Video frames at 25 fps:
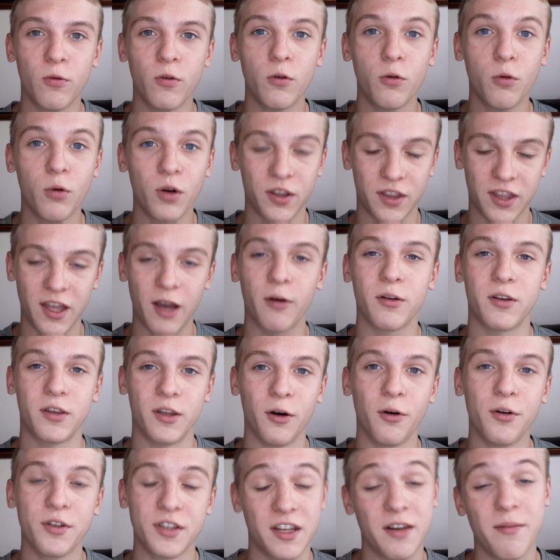without
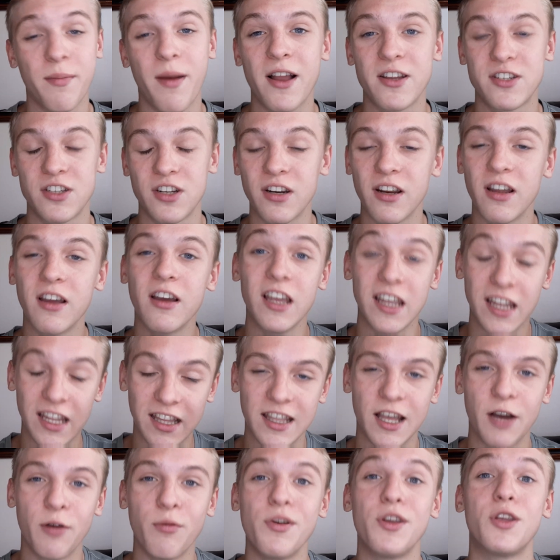those, and imagine in
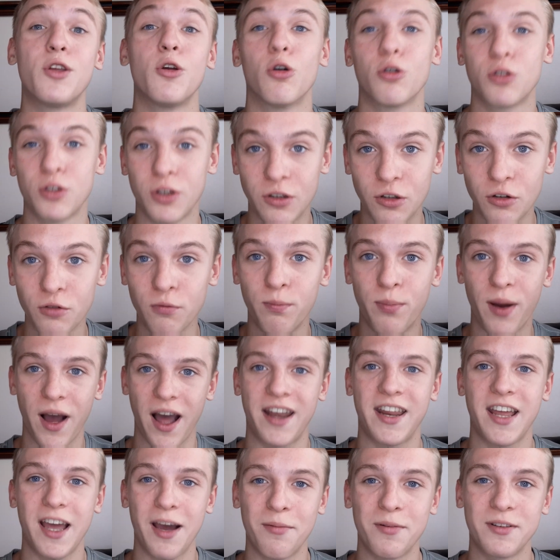that week you also do bad
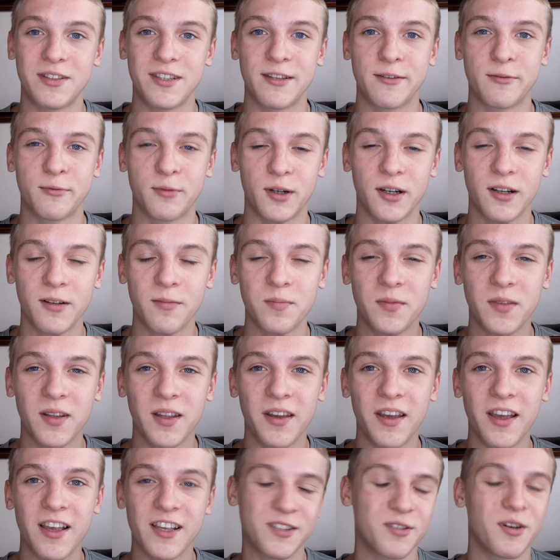habits as well.
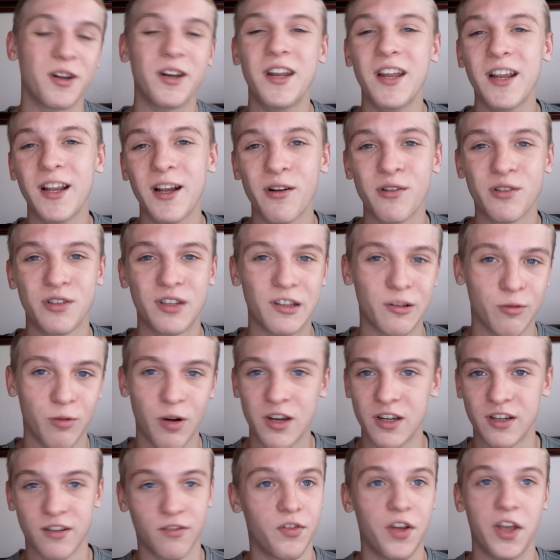So I didn't go to the
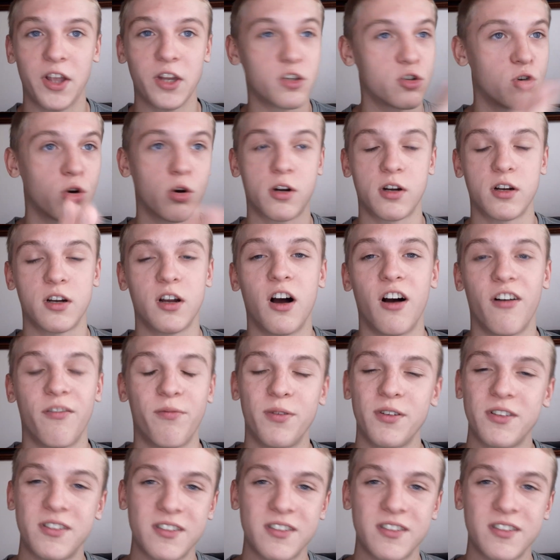range of like jerking off, but